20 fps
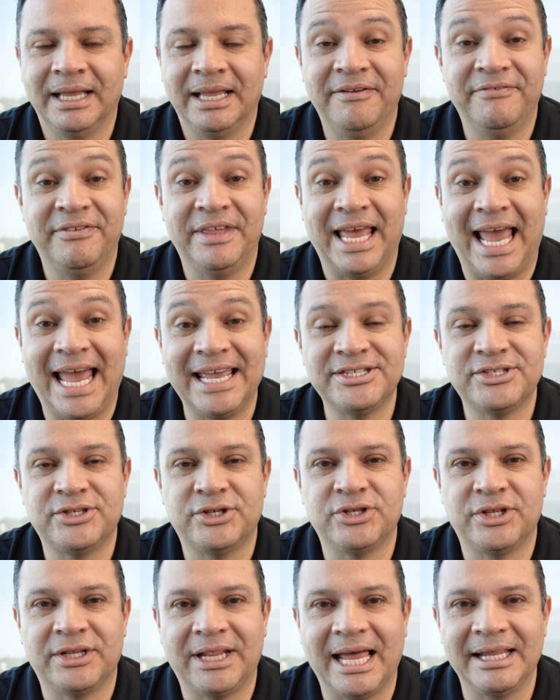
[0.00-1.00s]
If the
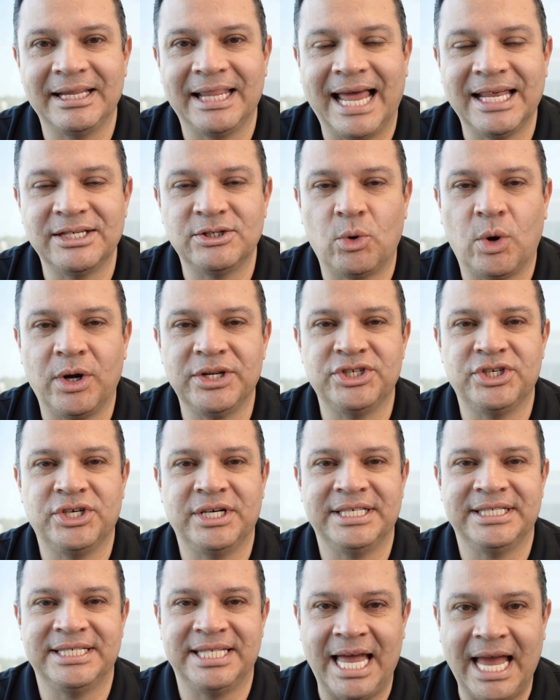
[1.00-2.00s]
answer to that last
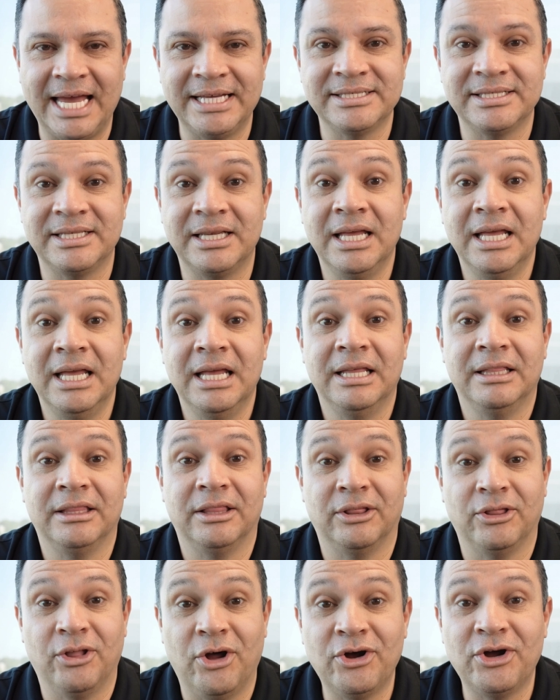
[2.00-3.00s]
question is yes,
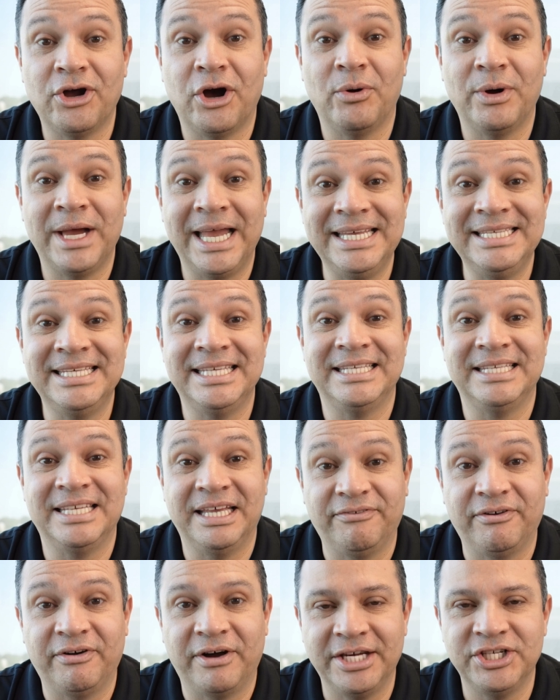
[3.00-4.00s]
the logo isn't
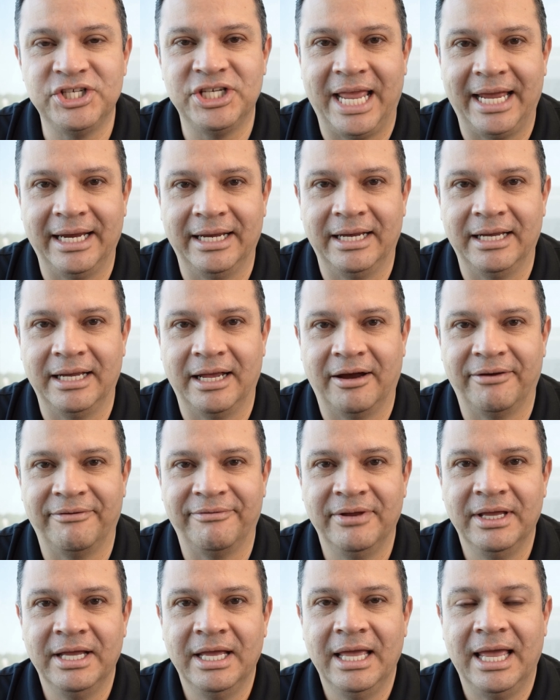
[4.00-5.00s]
differentiated
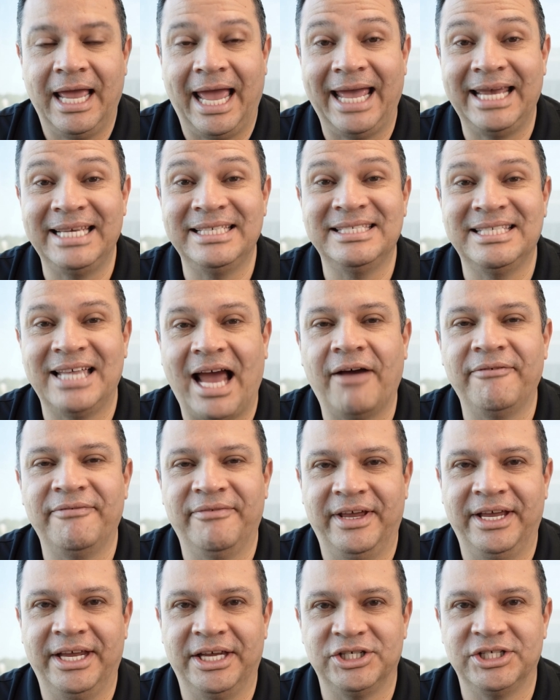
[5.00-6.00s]
enough, and it's not
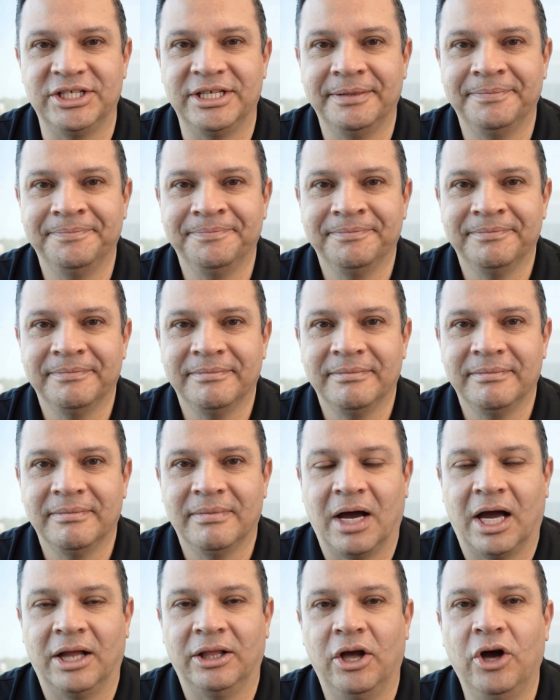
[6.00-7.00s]
finished.
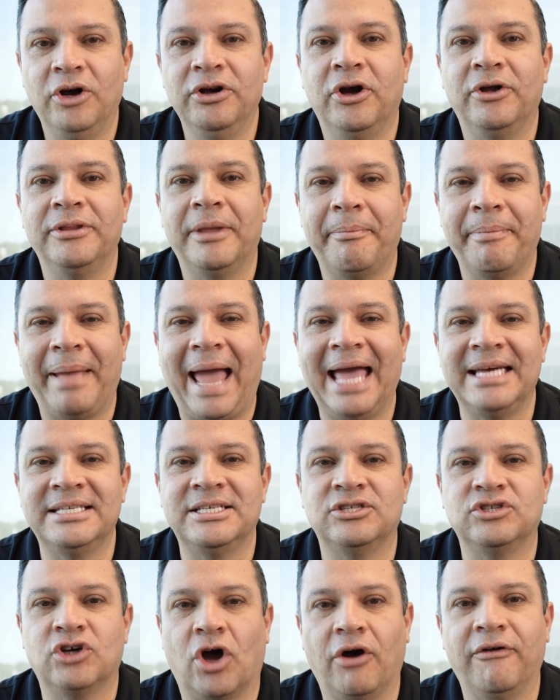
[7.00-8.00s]
A logo that
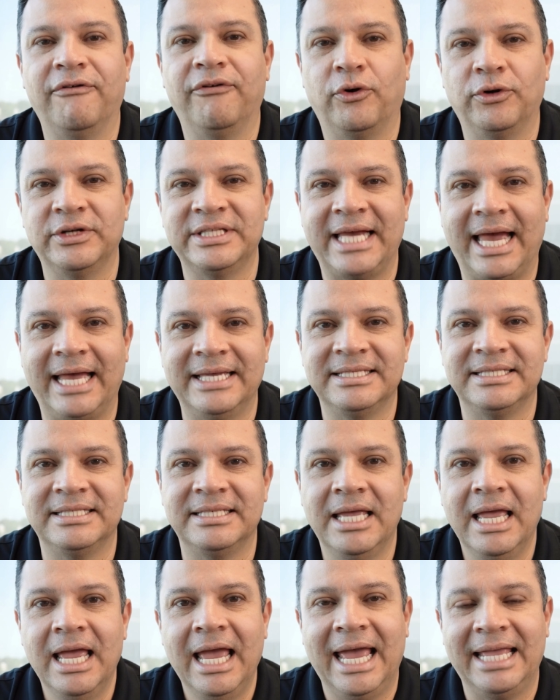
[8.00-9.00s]
passes all 4
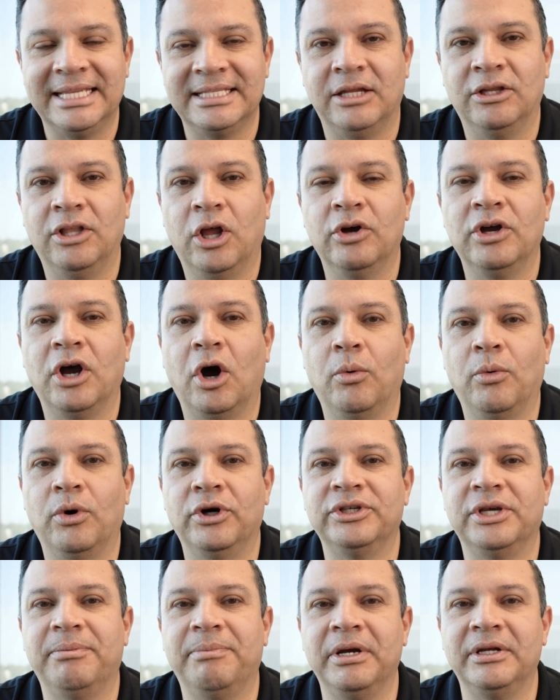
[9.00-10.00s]
tests is a logo
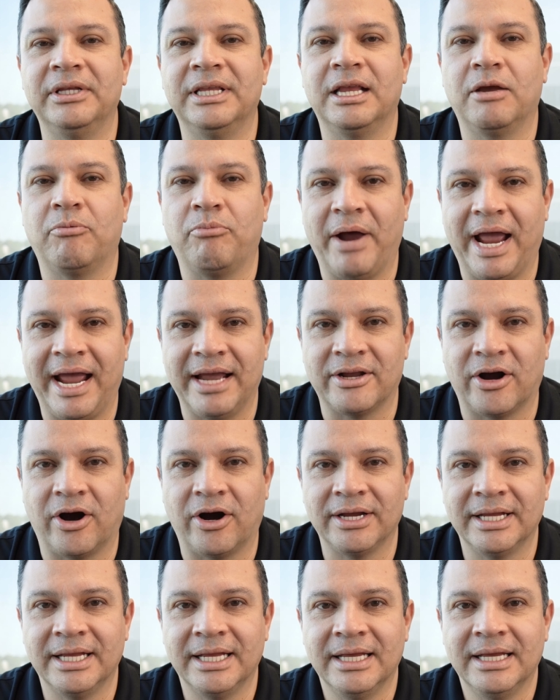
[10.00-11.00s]
worth building a brand
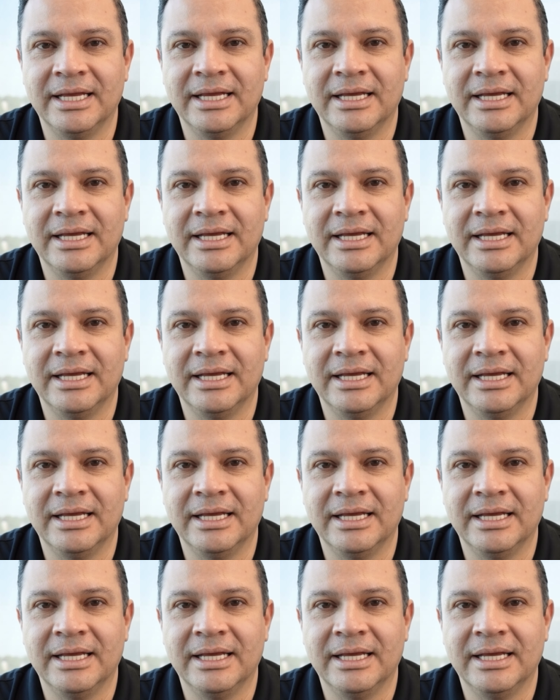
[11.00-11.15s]
on.